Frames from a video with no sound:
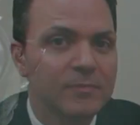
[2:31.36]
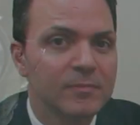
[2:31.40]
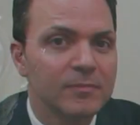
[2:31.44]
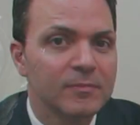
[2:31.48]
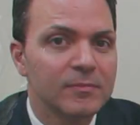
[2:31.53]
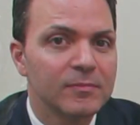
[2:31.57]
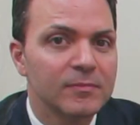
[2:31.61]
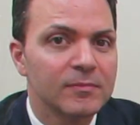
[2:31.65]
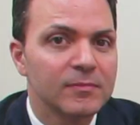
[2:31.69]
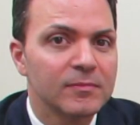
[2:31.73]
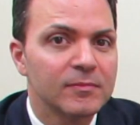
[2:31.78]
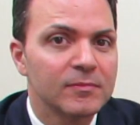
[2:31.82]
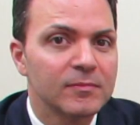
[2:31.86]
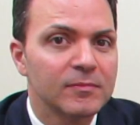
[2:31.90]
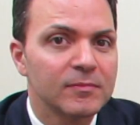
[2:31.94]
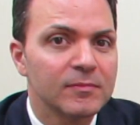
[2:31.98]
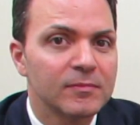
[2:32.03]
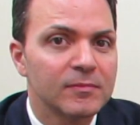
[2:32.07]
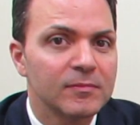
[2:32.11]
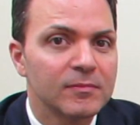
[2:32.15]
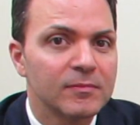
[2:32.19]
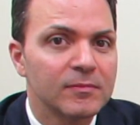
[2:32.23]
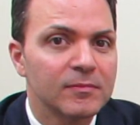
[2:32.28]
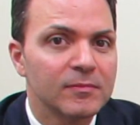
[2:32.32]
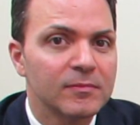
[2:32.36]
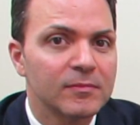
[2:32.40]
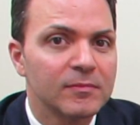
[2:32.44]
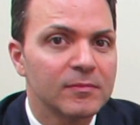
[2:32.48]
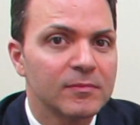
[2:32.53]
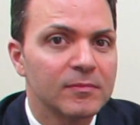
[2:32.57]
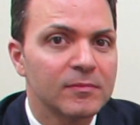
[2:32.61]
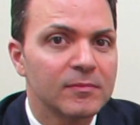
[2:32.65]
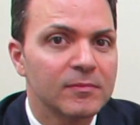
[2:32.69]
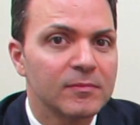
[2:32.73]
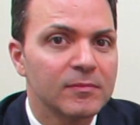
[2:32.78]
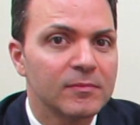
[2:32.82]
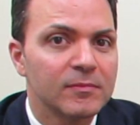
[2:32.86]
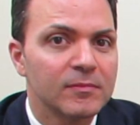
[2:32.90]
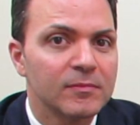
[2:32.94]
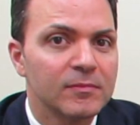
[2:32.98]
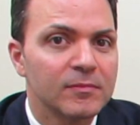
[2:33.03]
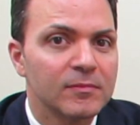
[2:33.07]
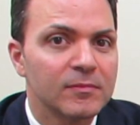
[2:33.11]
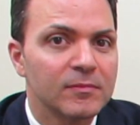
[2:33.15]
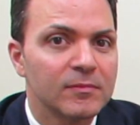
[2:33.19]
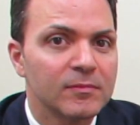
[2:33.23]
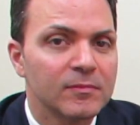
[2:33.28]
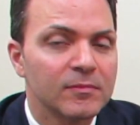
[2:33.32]

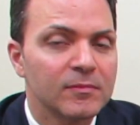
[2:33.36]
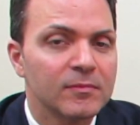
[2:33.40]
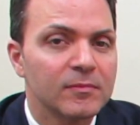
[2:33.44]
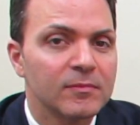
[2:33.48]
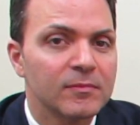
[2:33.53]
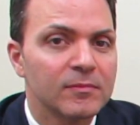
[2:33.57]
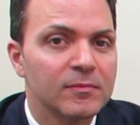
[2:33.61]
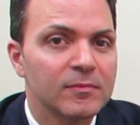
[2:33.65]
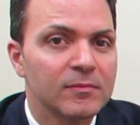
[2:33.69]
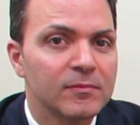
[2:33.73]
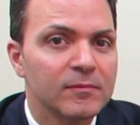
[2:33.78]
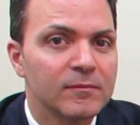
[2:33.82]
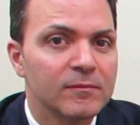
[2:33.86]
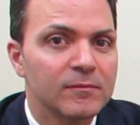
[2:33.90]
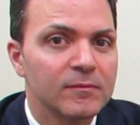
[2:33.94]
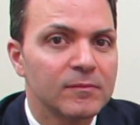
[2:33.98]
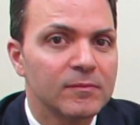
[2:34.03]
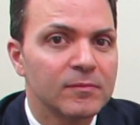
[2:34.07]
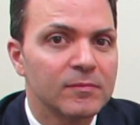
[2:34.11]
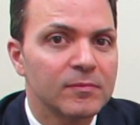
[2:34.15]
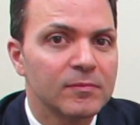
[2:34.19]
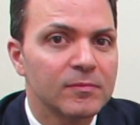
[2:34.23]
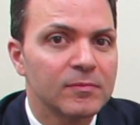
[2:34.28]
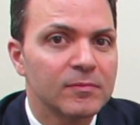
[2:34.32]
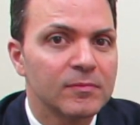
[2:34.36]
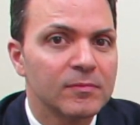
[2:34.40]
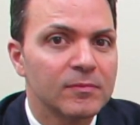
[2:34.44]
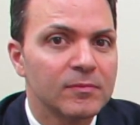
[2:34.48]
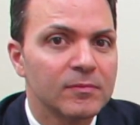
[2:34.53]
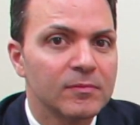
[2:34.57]
[no speech]